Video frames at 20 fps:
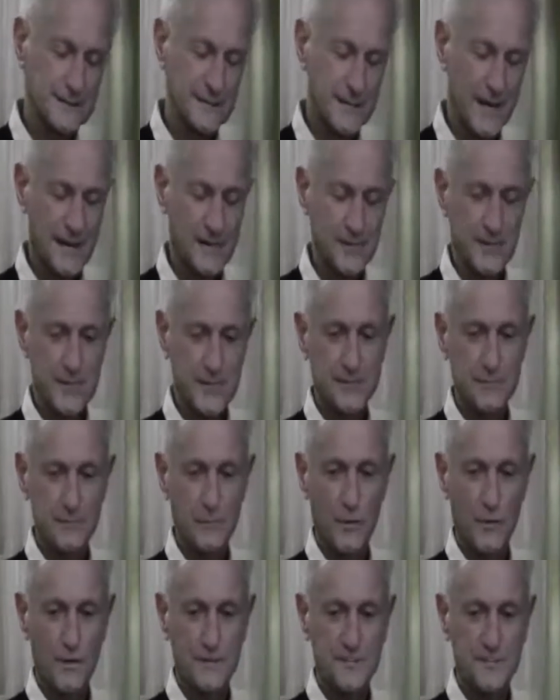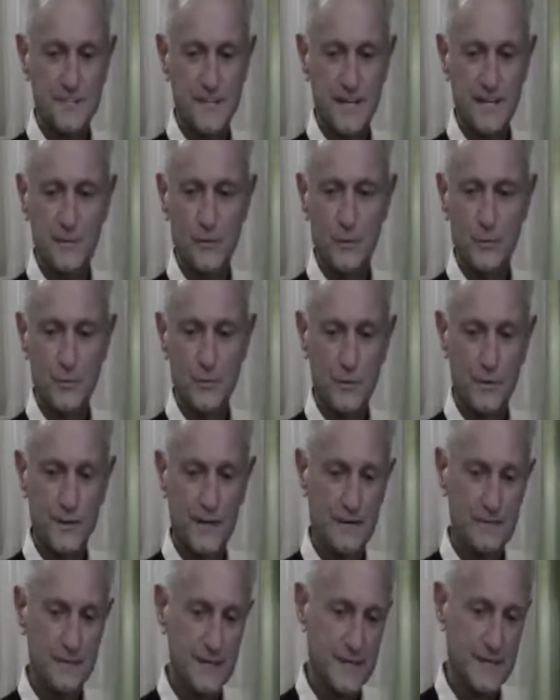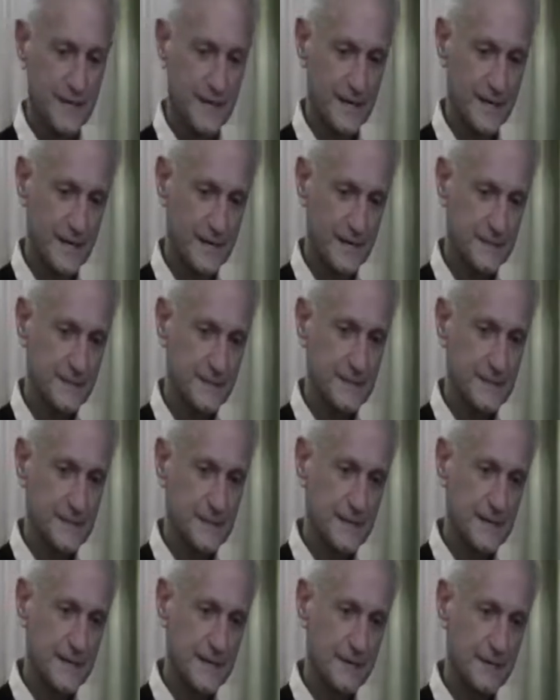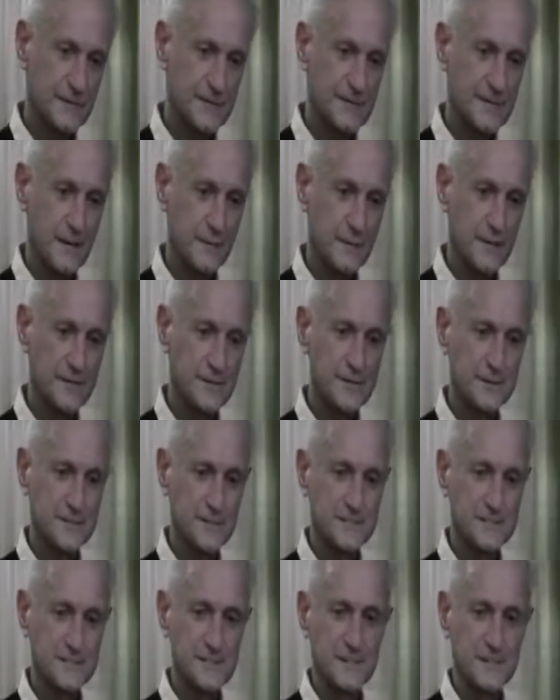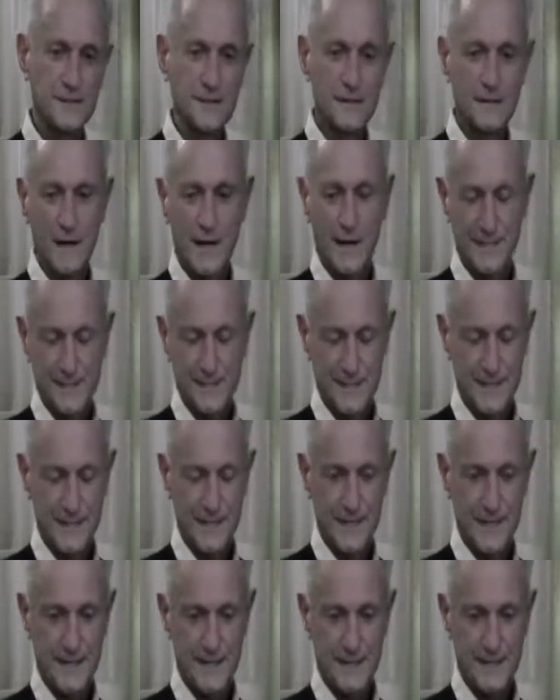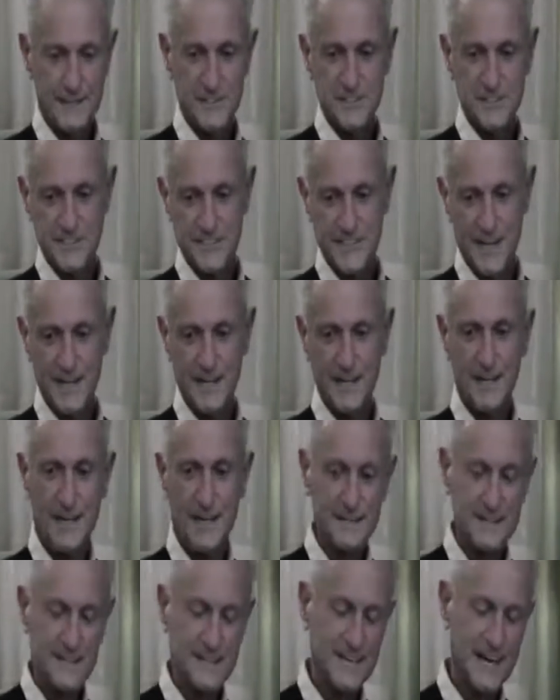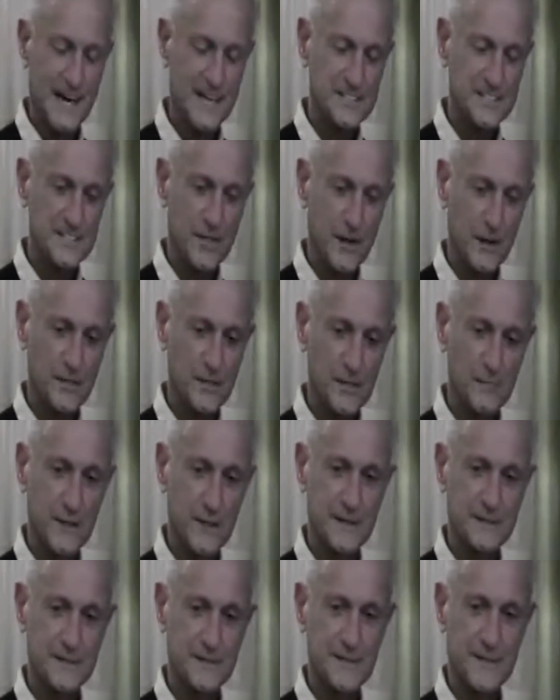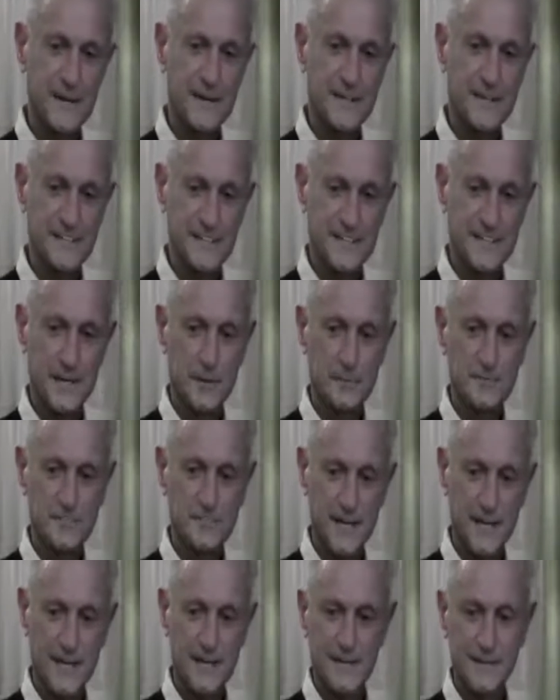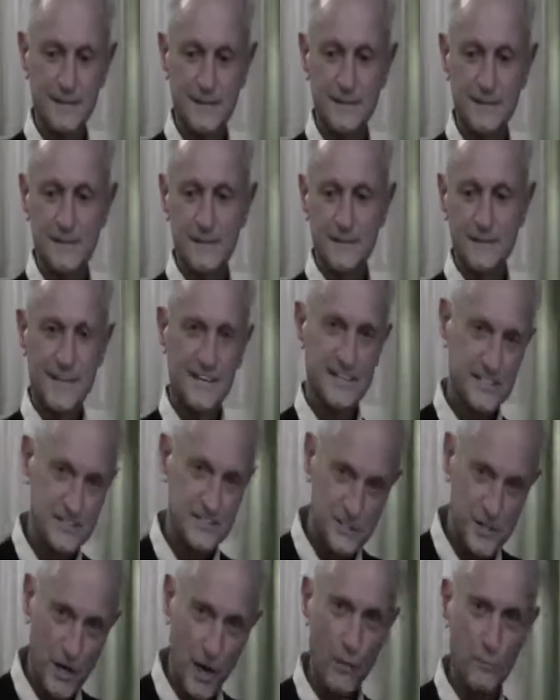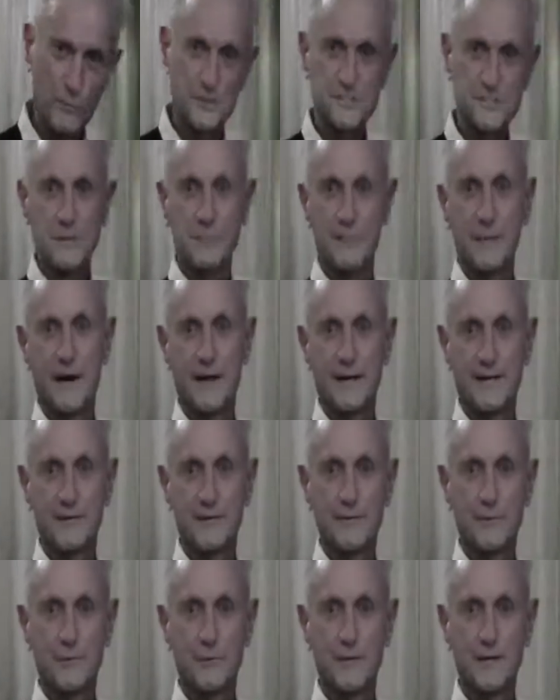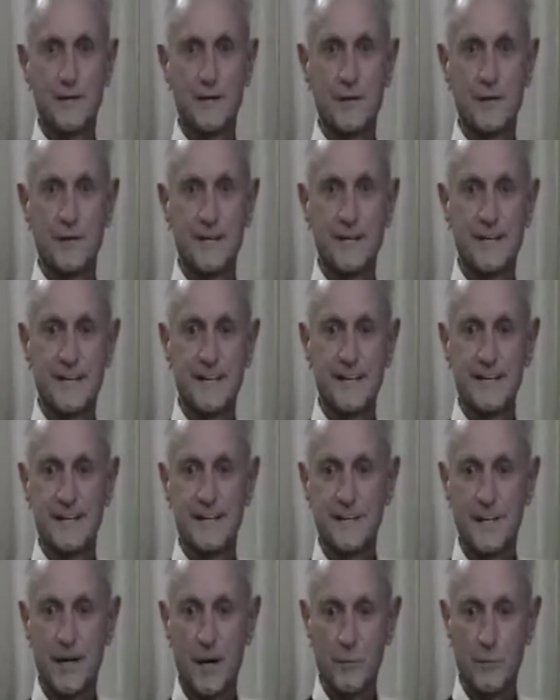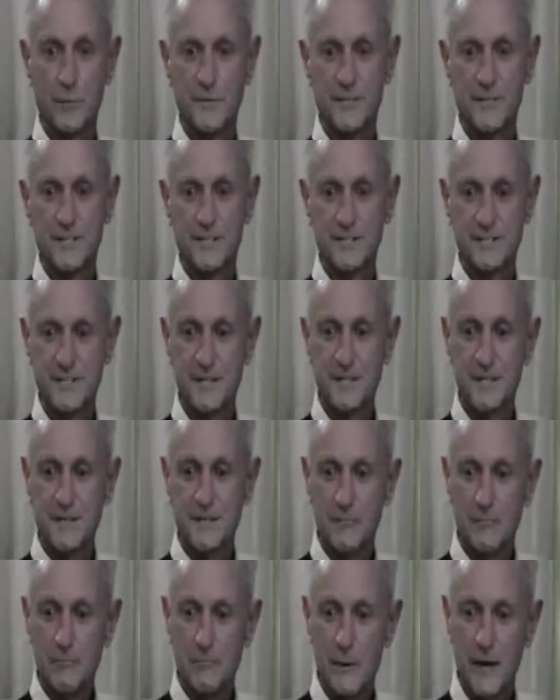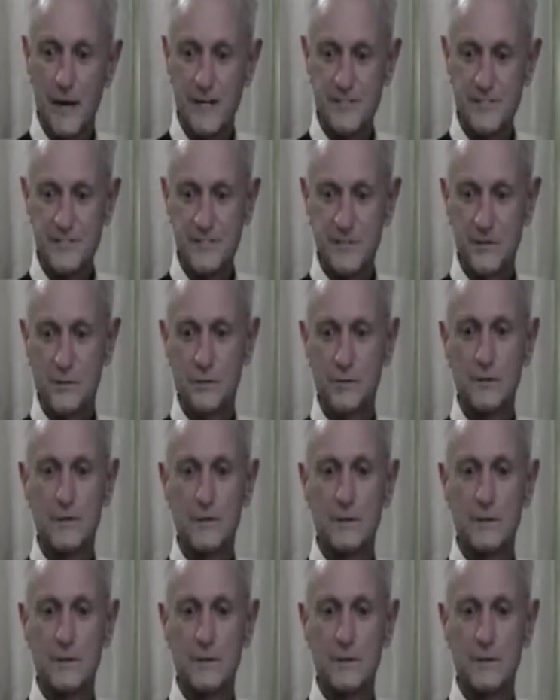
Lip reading: dread tomorrow because I know I'm going to have a headache. Every time I do this, I get a headache. It's kind of like the guy I was talking about today. He kept saying that his job was a pain in the rear, and he ended up with this major